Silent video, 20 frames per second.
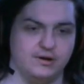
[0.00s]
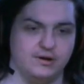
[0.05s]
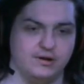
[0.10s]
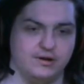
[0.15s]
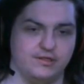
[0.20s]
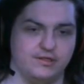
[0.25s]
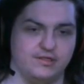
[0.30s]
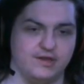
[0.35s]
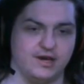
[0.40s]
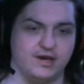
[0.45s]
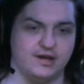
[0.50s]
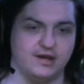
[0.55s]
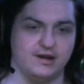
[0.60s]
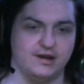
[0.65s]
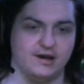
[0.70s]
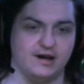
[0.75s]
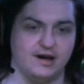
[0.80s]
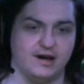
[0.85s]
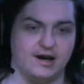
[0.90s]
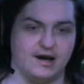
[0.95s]
then
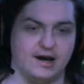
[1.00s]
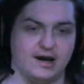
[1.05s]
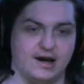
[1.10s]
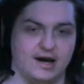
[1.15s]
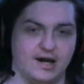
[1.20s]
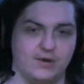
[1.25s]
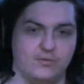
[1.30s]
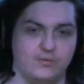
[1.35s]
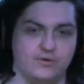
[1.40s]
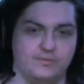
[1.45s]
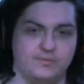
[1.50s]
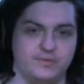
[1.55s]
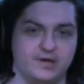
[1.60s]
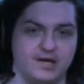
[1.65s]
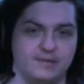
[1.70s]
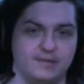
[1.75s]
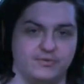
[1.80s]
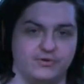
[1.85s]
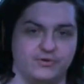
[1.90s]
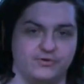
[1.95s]
I would be
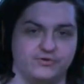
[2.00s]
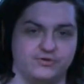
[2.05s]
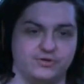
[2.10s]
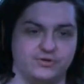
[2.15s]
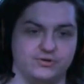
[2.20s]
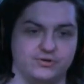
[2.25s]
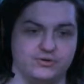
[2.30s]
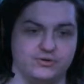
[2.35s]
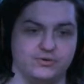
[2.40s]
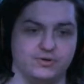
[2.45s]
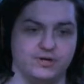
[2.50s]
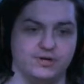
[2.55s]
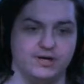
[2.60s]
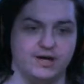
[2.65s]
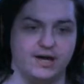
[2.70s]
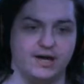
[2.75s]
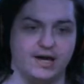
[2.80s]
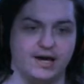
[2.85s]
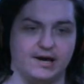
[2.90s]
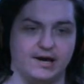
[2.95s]
able to
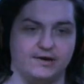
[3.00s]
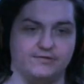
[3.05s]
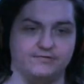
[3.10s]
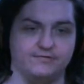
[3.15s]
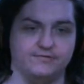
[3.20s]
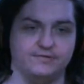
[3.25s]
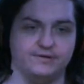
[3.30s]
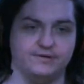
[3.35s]
have